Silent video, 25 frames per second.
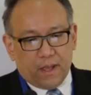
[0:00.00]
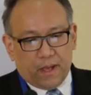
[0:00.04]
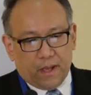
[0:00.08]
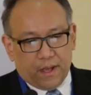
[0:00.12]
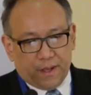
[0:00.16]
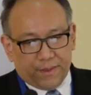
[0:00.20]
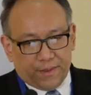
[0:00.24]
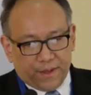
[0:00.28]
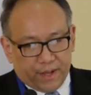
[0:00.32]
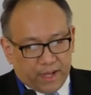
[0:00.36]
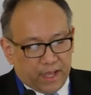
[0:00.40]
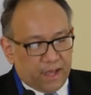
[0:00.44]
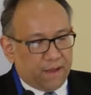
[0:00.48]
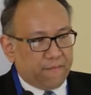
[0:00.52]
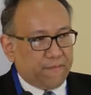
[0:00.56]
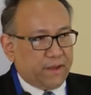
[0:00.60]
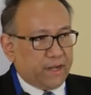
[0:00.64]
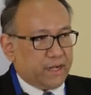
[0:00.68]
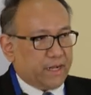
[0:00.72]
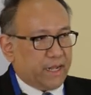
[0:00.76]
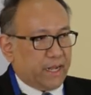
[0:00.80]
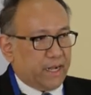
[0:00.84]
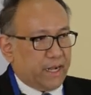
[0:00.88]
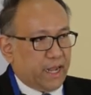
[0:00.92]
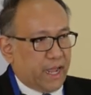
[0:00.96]
the
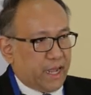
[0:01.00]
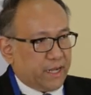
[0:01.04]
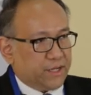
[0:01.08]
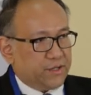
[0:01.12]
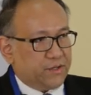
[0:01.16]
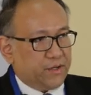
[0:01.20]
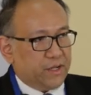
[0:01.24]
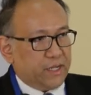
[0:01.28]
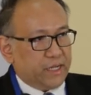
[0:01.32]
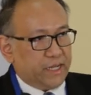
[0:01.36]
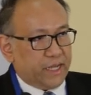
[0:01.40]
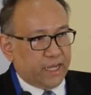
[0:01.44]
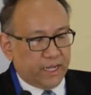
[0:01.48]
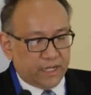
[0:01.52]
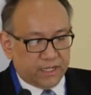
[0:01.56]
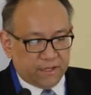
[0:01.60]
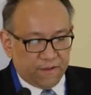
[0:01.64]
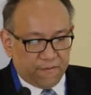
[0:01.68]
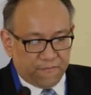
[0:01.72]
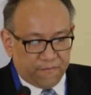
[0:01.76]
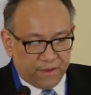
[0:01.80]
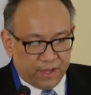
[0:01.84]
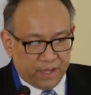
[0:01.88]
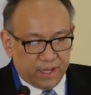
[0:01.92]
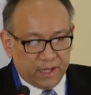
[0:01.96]
government can actually
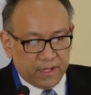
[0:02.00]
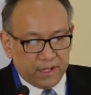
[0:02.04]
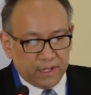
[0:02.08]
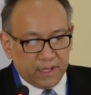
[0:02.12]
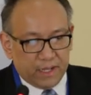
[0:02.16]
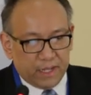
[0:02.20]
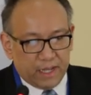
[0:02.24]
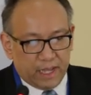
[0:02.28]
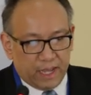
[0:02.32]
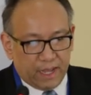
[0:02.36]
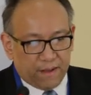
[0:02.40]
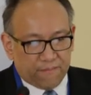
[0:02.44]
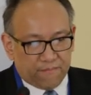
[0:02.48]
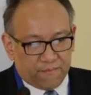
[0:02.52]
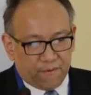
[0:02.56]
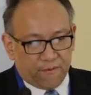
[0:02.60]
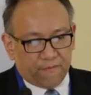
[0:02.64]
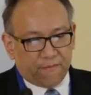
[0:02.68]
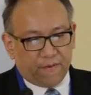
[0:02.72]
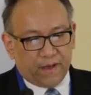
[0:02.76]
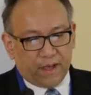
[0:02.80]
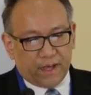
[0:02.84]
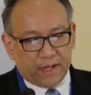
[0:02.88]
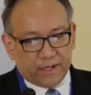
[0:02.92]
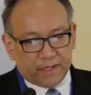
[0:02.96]
intervene and
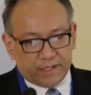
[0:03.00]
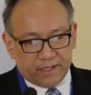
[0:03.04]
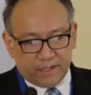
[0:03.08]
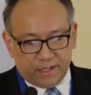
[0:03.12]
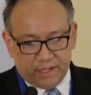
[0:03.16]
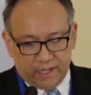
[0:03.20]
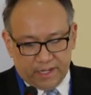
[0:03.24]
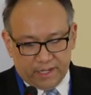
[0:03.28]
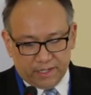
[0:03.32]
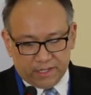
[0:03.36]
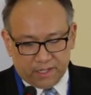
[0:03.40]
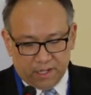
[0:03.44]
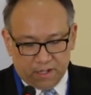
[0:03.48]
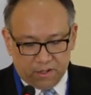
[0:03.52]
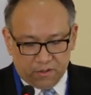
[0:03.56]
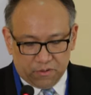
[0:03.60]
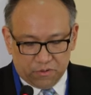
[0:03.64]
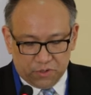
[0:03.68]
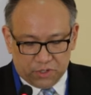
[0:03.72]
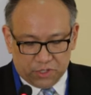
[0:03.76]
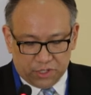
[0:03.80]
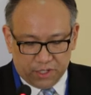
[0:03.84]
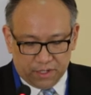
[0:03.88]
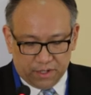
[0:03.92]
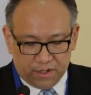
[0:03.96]
provide a
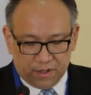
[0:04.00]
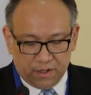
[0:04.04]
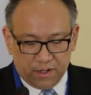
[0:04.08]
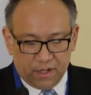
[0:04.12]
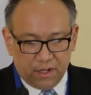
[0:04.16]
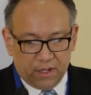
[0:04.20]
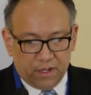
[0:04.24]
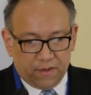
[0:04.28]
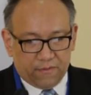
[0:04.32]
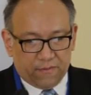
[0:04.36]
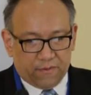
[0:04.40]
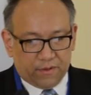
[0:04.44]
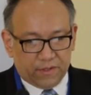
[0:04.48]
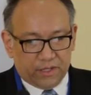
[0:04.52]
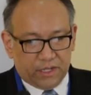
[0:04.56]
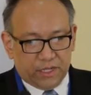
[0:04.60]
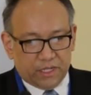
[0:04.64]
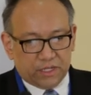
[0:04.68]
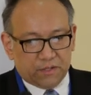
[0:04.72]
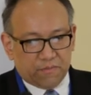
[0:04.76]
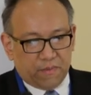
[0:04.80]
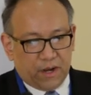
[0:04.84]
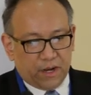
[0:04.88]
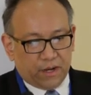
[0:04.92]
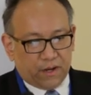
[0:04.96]
solution for
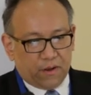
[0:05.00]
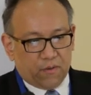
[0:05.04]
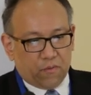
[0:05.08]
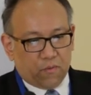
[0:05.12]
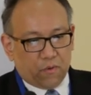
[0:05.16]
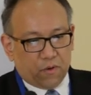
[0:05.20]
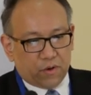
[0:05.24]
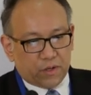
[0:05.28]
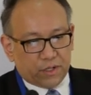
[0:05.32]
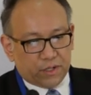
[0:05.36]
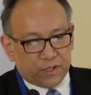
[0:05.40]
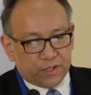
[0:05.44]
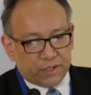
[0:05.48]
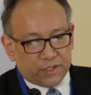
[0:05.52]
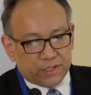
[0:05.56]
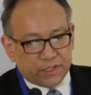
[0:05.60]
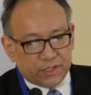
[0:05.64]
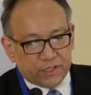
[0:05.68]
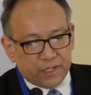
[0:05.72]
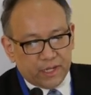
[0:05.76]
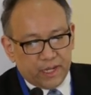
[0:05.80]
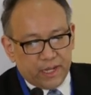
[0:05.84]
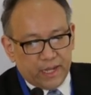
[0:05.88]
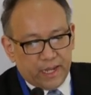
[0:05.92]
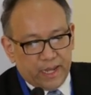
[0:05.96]
these migrant
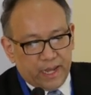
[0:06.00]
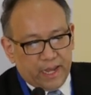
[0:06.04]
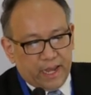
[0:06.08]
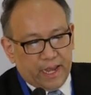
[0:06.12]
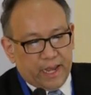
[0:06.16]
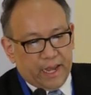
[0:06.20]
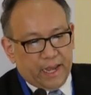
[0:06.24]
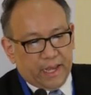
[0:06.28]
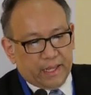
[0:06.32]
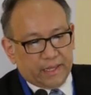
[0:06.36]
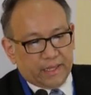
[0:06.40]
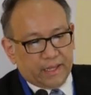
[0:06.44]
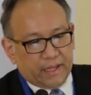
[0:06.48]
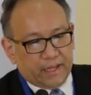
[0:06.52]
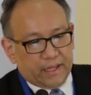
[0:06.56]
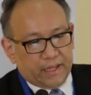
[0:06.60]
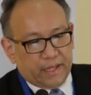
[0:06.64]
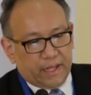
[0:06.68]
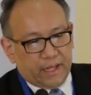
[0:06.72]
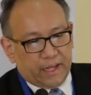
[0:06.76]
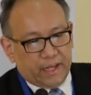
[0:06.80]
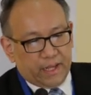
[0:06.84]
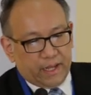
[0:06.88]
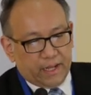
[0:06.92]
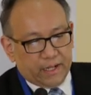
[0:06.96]
workers. And
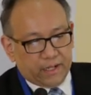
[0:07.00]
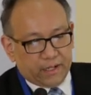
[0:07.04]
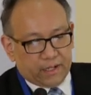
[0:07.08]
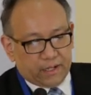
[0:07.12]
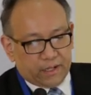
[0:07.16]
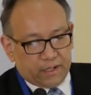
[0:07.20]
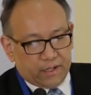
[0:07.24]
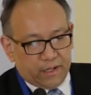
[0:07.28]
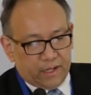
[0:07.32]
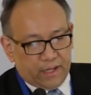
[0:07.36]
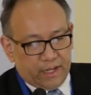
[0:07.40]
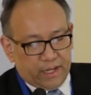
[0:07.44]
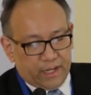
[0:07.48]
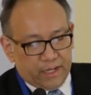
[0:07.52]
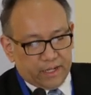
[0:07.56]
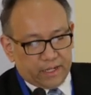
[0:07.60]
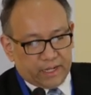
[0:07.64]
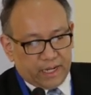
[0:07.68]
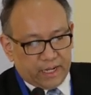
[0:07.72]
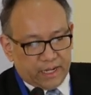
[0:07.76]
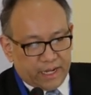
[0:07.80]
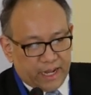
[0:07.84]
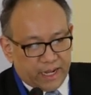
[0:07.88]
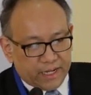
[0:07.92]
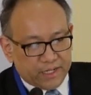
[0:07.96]
then in In
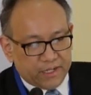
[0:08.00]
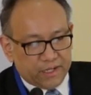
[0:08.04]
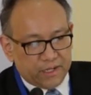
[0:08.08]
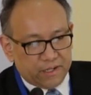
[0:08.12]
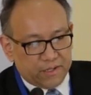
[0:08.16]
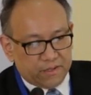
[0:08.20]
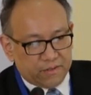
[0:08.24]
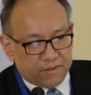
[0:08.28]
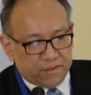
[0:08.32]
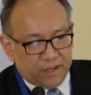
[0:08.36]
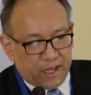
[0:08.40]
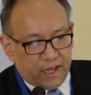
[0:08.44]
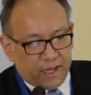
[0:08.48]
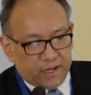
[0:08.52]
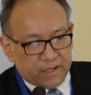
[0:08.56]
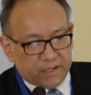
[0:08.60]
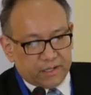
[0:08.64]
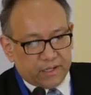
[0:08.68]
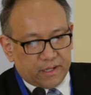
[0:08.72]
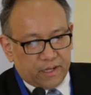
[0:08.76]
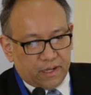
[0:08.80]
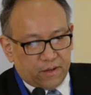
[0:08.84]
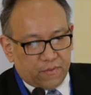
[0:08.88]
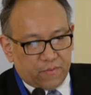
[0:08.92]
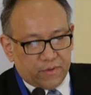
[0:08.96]
connection to
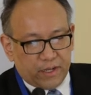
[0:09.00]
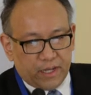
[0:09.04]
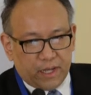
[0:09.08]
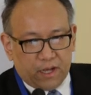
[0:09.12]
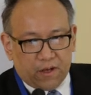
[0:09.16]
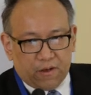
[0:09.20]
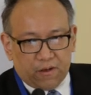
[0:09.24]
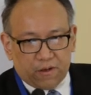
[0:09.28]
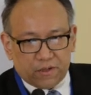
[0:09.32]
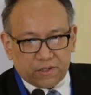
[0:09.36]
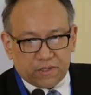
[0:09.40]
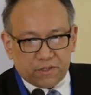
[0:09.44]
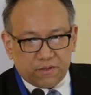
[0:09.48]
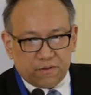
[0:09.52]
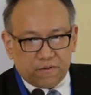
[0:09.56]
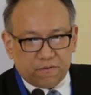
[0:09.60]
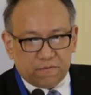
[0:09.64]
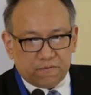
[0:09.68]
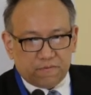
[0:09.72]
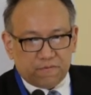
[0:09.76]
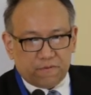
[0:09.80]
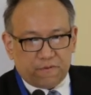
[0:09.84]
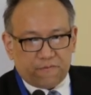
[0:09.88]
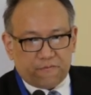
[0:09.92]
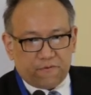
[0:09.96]
that, we are
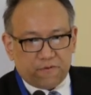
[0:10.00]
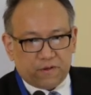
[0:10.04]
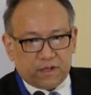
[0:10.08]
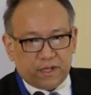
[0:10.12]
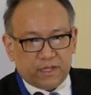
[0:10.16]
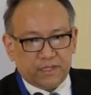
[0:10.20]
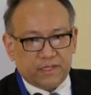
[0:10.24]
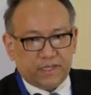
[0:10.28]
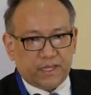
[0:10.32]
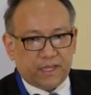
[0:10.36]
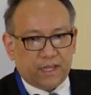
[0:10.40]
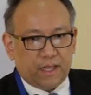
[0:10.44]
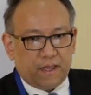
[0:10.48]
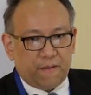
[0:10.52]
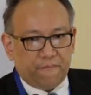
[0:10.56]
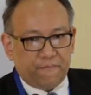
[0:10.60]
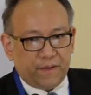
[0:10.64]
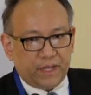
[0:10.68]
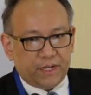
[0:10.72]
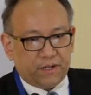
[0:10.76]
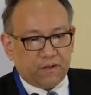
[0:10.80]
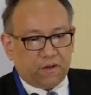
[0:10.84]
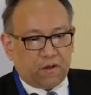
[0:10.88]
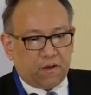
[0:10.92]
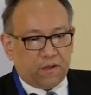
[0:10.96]
also focusing a
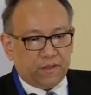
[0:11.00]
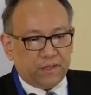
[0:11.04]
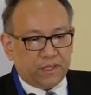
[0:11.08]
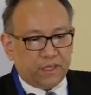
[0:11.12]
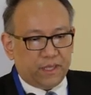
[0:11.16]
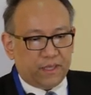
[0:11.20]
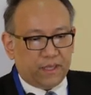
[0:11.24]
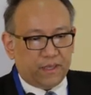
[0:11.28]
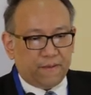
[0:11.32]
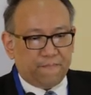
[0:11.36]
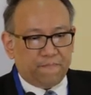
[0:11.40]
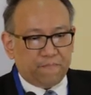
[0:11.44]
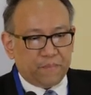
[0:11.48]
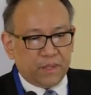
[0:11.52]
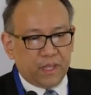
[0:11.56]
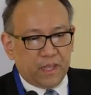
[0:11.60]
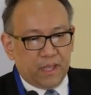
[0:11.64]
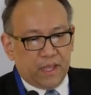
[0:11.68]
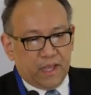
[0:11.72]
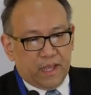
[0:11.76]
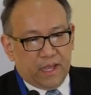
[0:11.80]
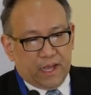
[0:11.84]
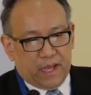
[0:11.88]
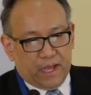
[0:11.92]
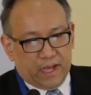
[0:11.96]
bit on the
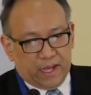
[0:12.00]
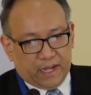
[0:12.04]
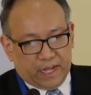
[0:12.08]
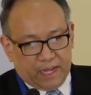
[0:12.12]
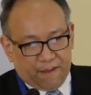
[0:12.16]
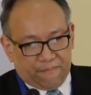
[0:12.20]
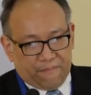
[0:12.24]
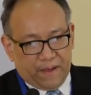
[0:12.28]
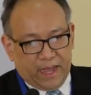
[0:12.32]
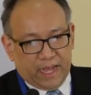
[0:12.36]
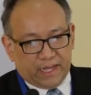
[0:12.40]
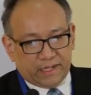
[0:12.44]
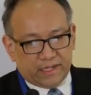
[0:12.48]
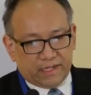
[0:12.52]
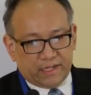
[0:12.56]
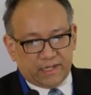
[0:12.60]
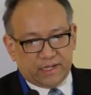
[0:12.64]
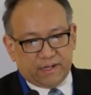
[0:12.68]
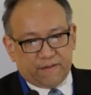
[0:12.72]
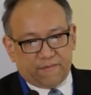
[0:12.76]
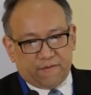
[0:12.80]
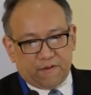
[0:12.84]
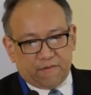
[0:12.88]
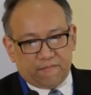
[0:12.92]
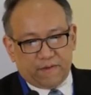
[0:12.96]
capacity
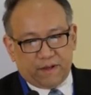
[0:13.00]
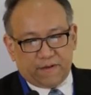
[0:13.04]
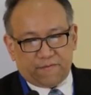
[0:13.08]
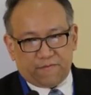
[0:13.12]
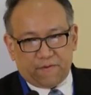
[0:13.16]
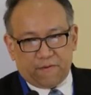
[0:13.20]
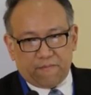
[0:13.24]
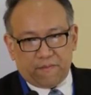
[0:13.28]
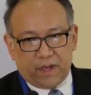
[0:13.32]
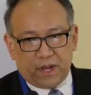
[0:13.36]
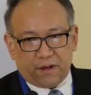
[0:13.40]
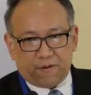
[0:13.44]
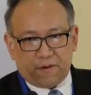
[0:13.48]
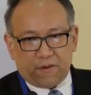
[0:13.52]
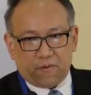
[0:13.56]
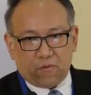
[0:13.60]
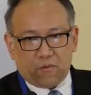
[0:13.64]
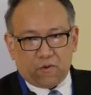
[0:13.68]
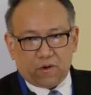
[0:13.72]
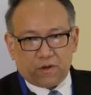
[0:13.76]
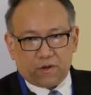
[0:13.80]
development for migrant